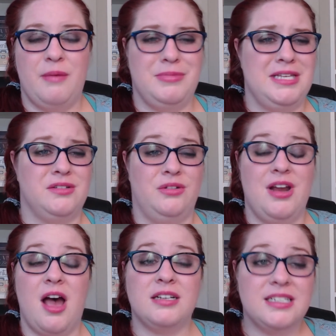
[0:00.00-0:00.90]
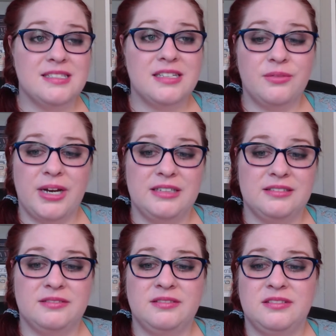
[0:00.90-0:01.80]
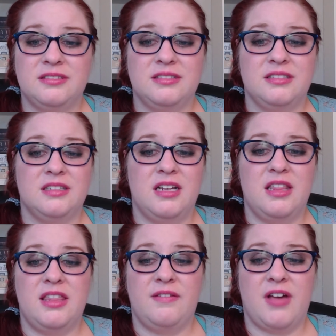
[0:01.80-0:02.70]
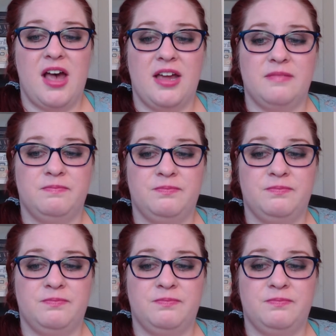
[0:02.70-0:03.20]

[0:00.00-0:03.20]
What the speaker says: These are not densely written. They've got